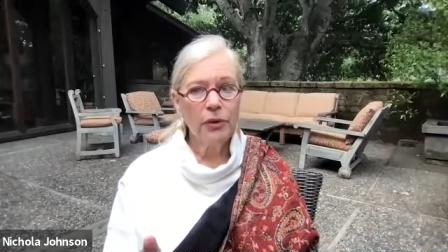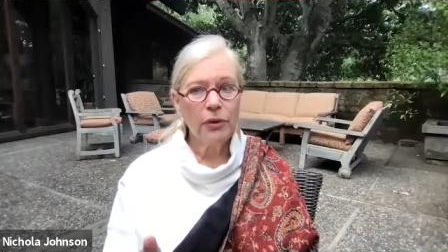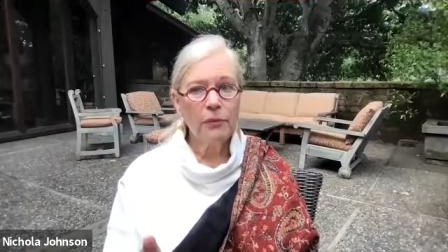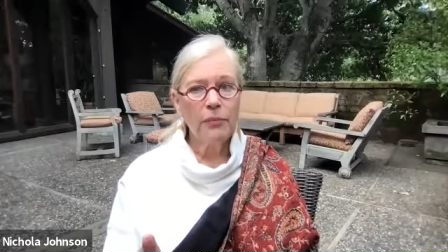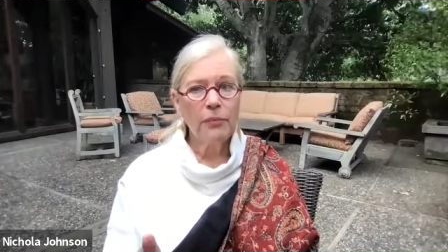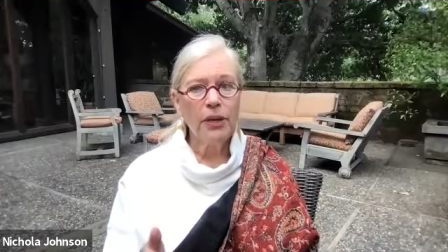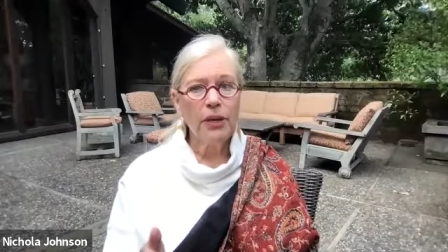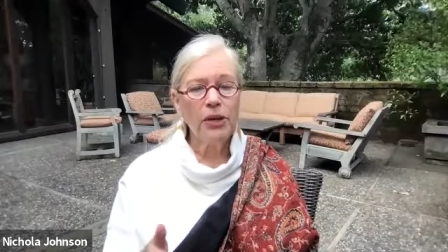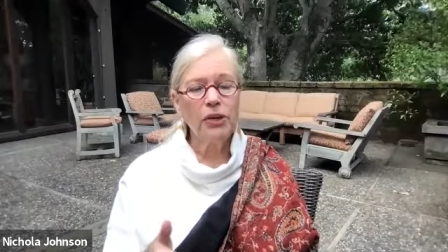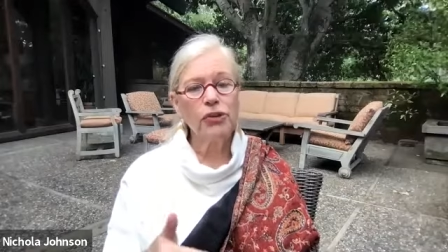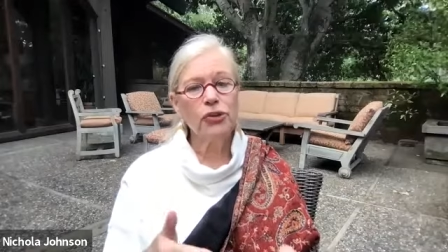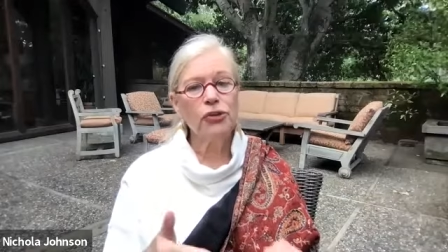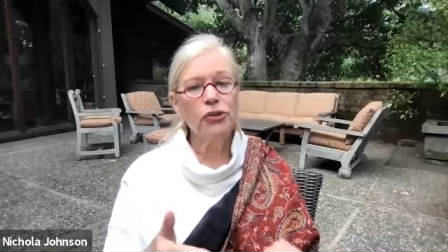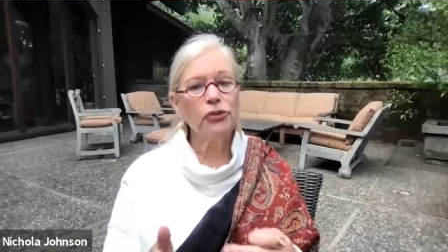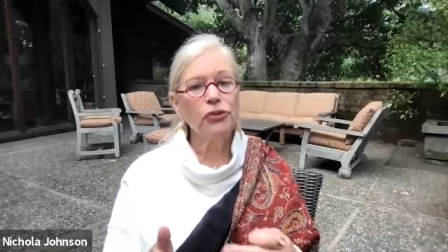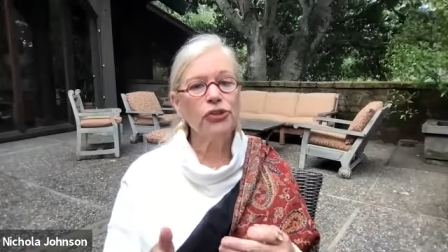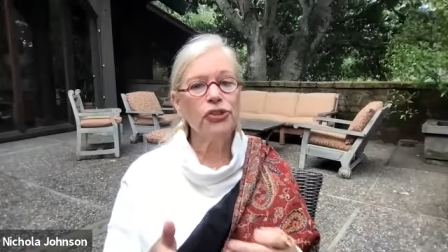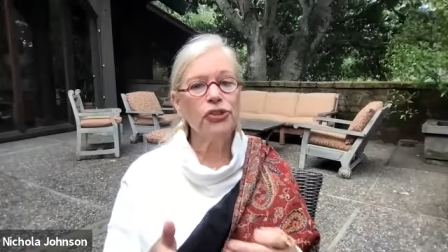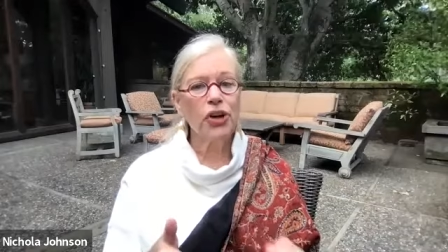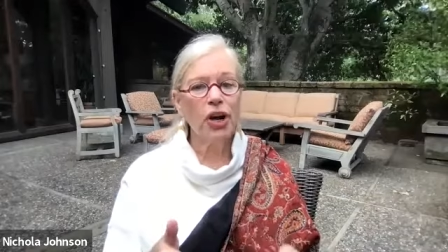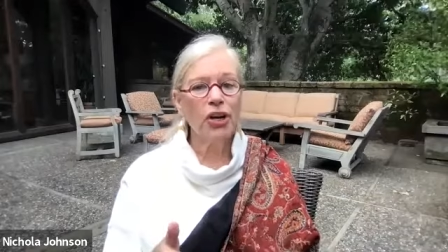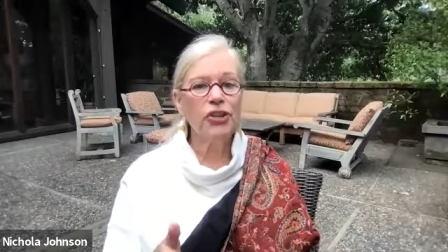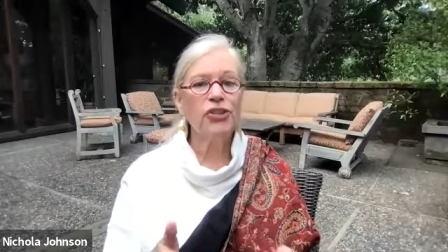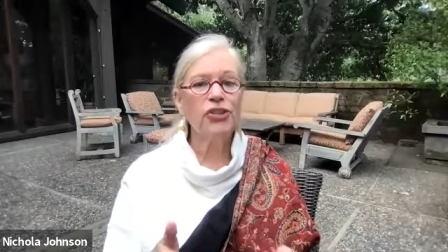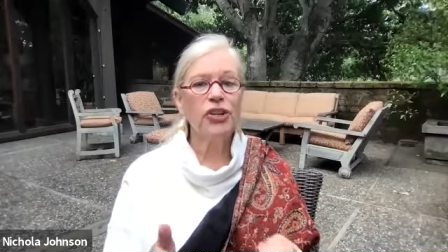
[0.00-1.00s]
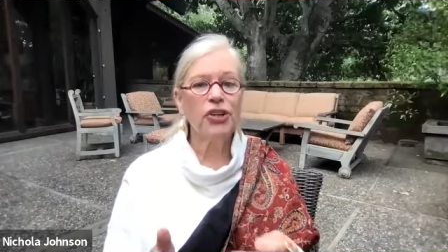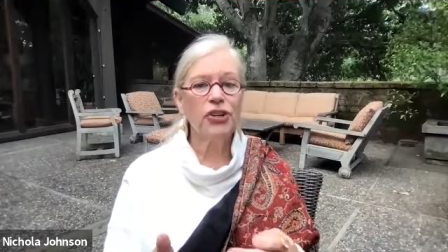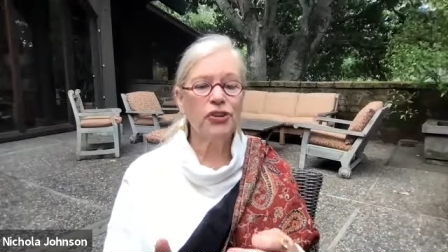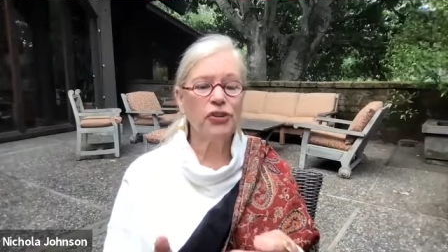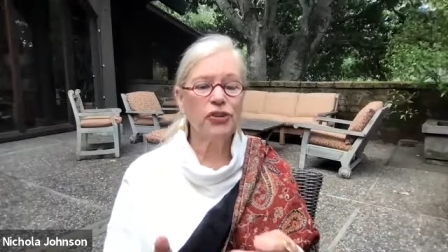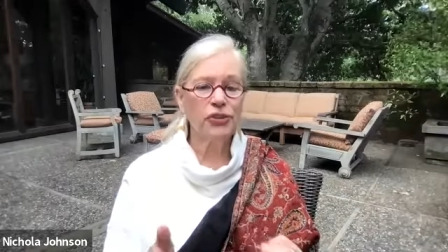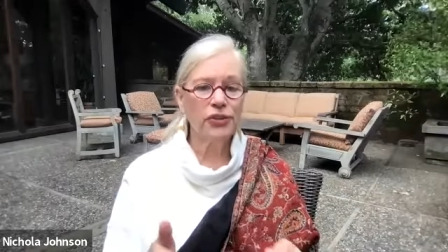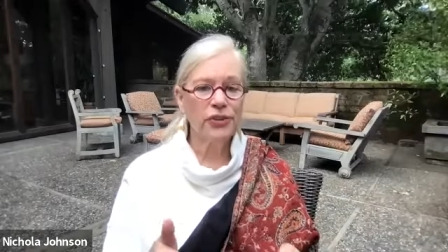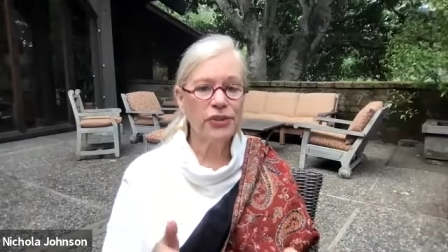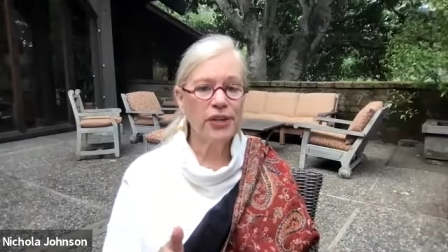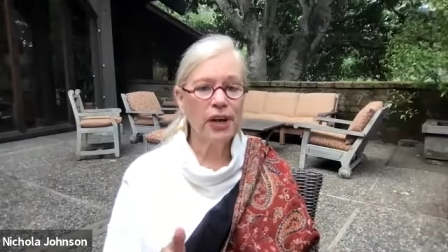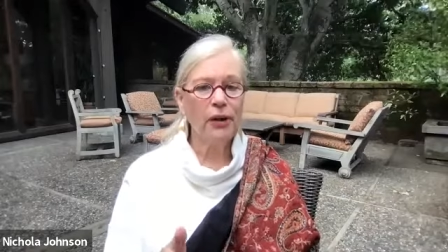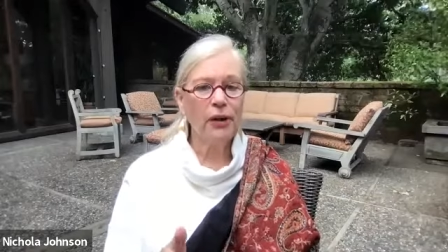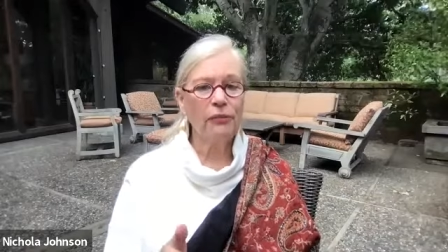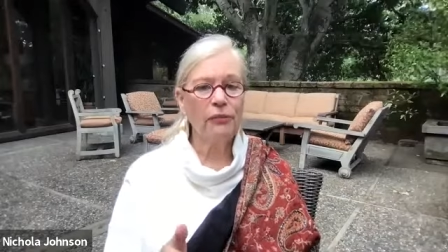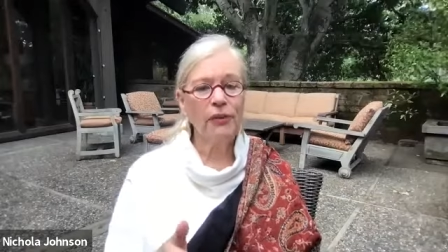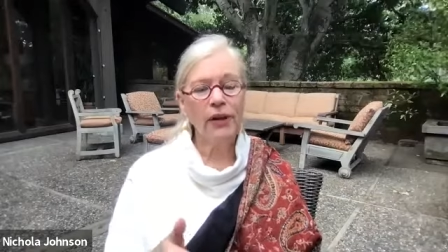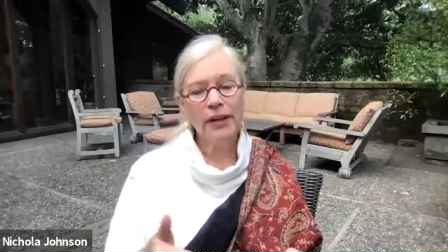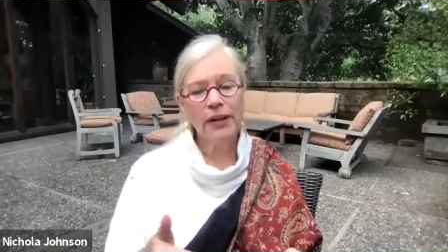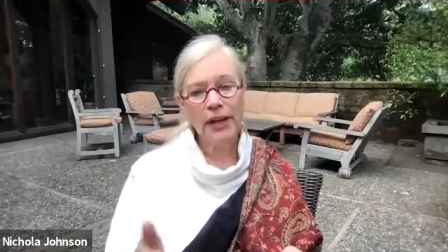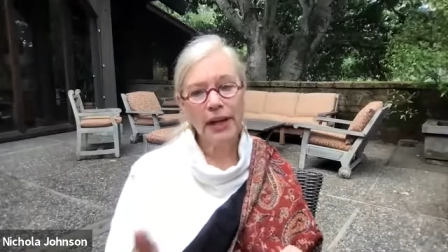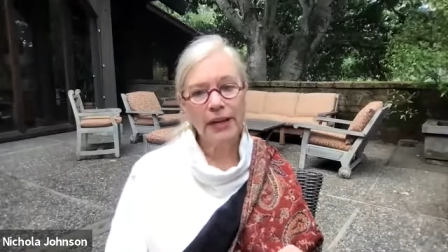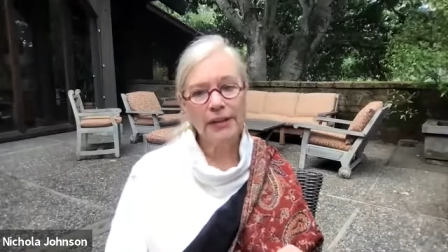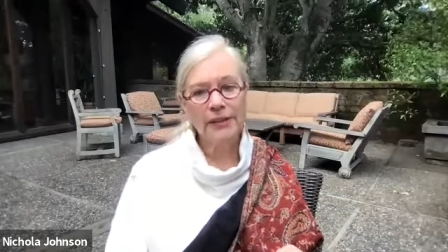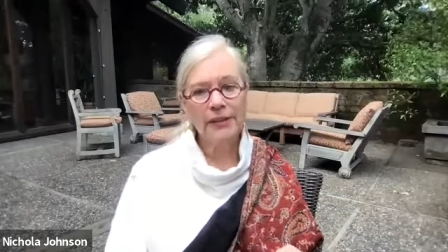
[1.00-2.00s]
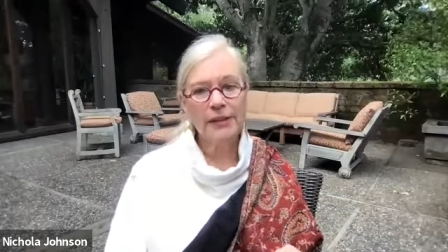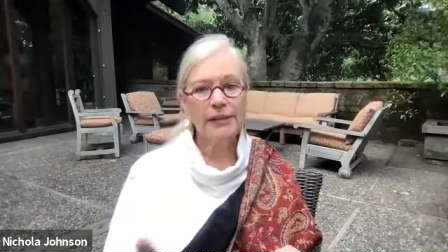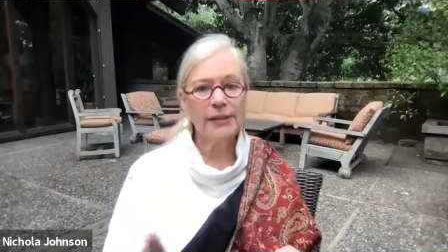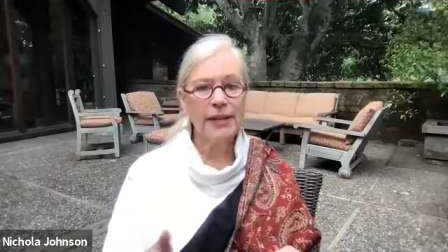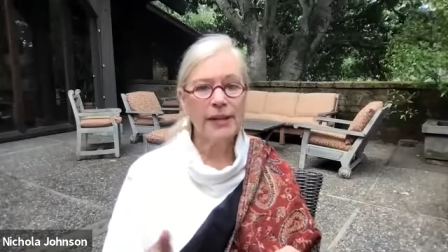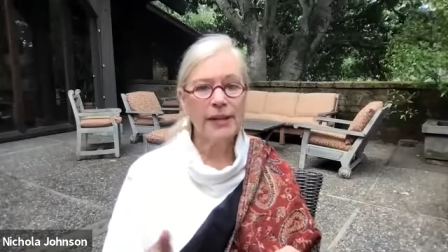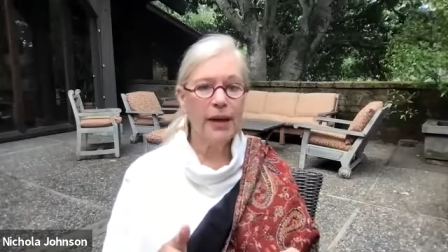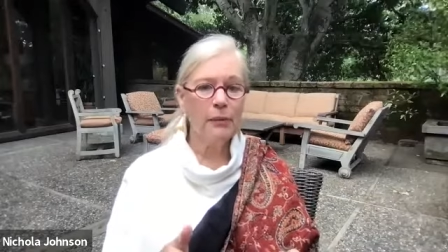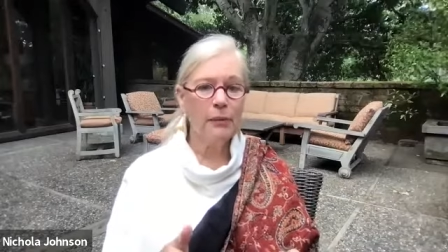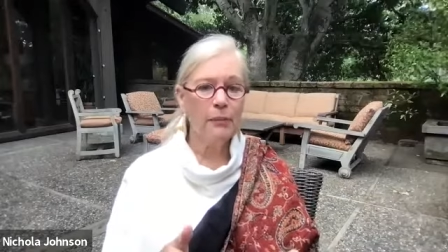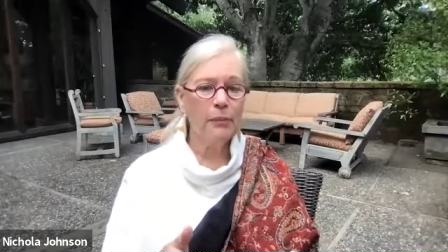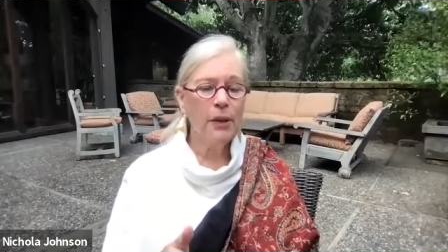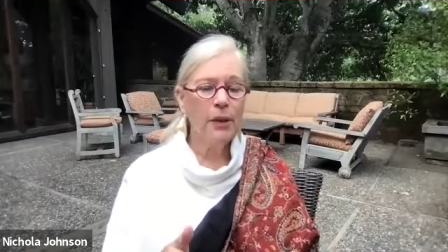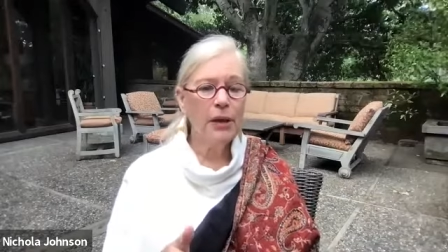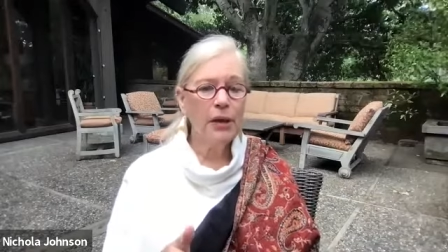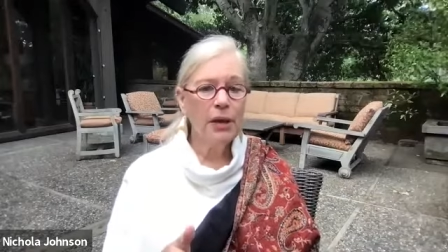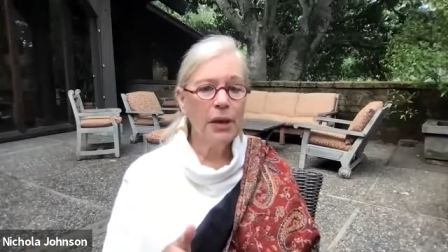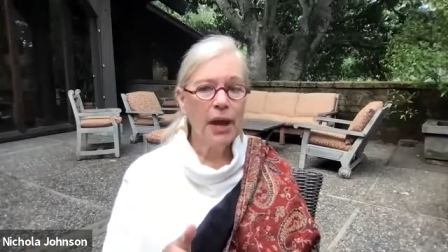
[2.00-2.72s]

because you're judging yourself against them